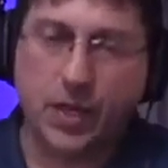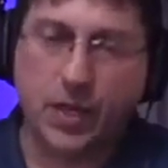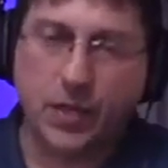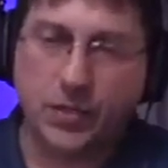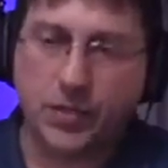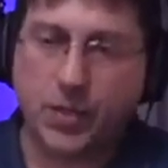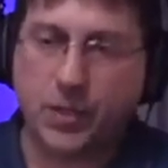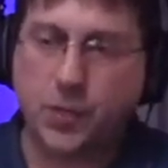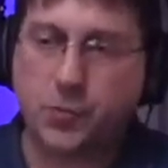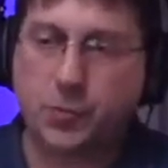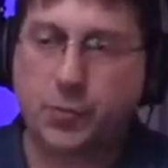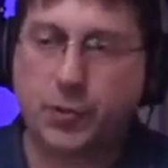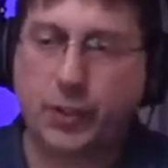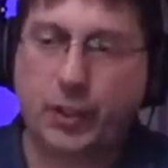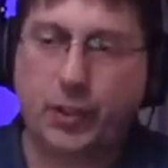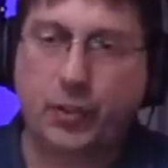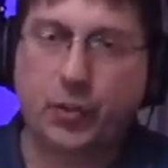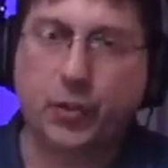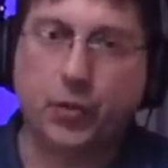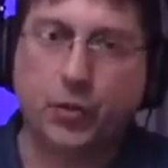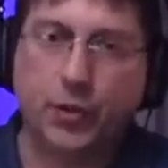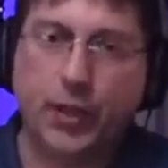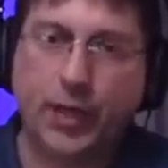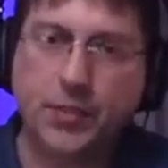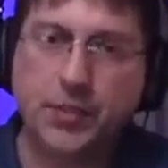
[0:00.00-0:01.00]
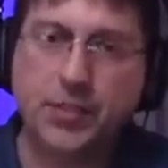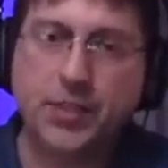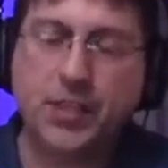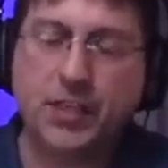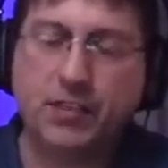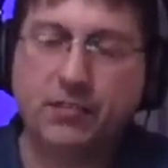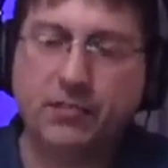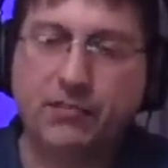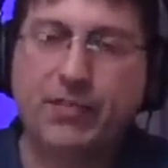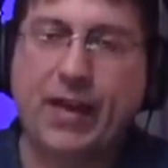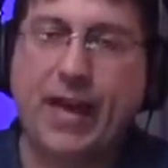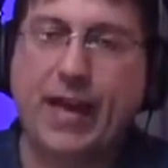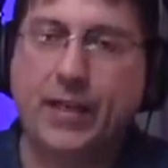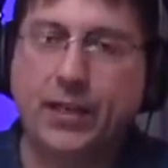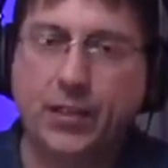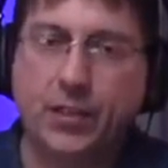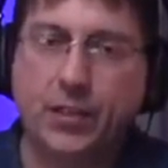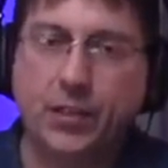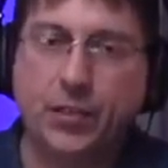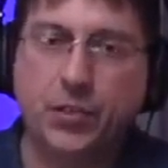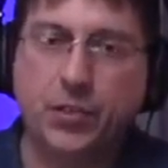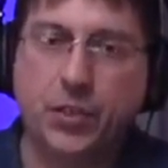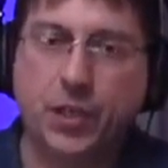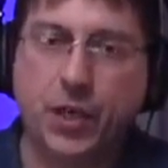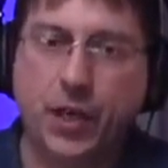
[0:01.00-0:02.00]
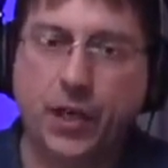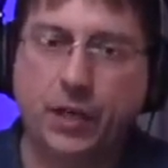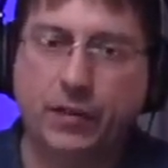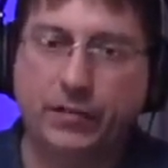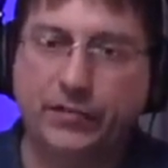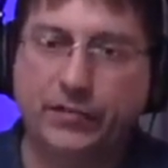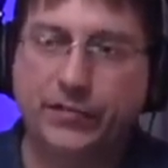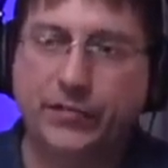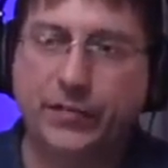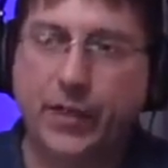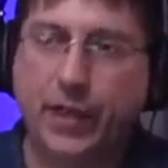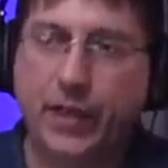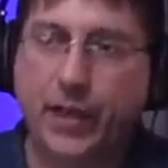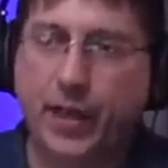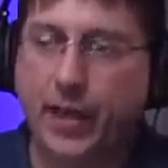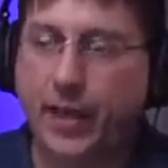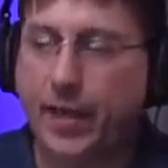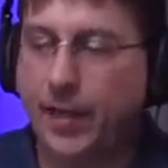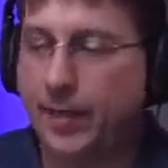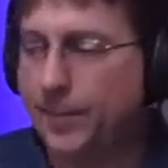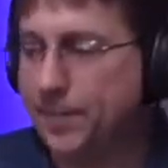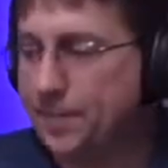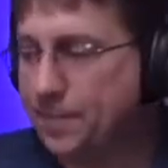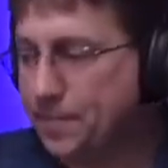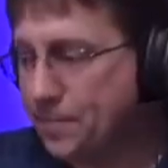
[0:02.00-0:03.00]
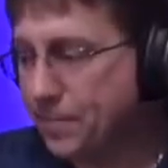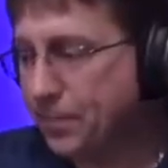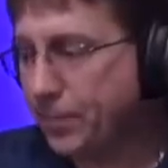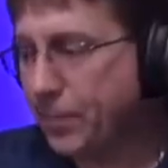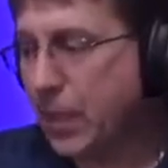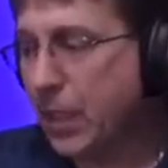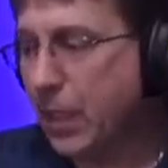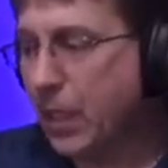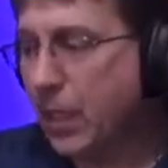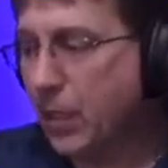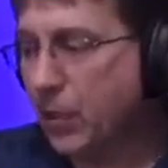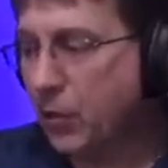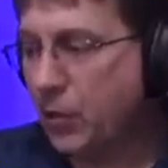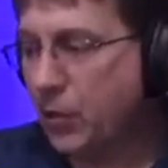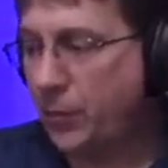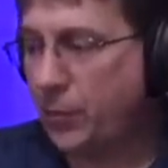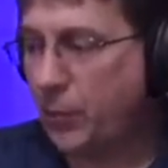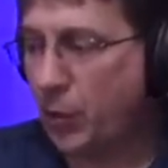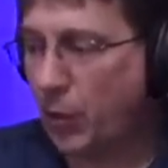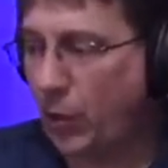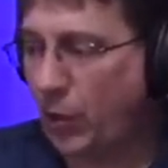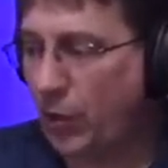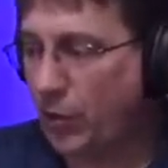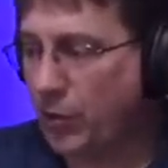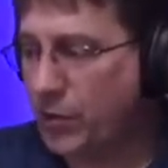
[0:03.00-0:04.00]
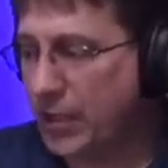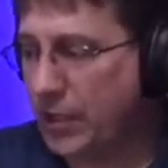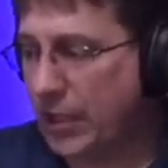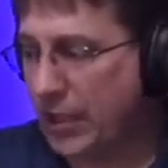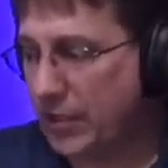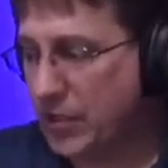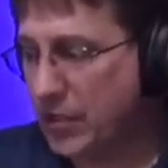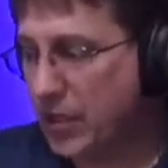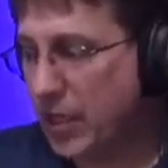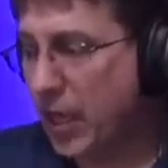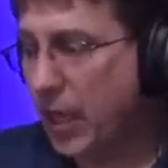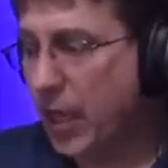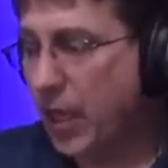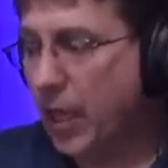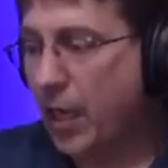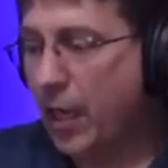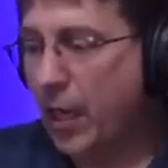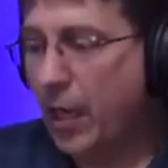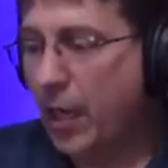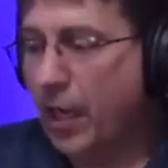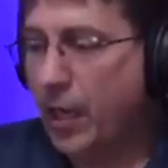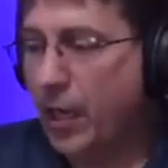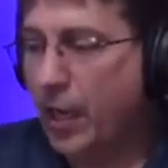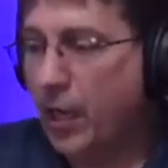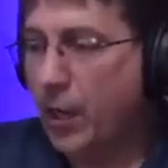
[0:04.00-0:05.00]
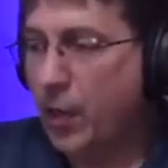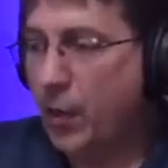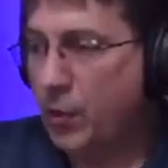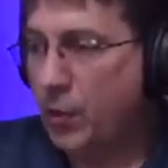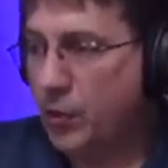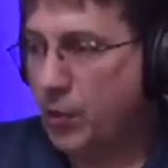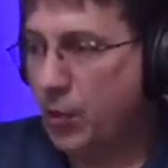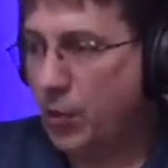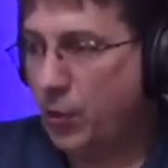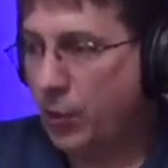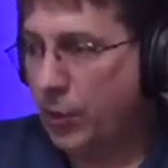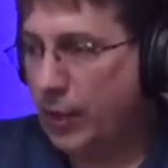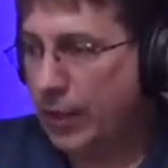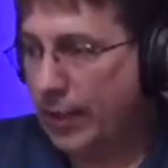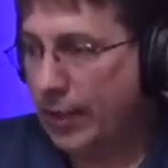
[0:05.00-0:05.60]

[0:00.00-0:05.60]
So that's pretty cool. That's an advantage of cryptocurrencies. So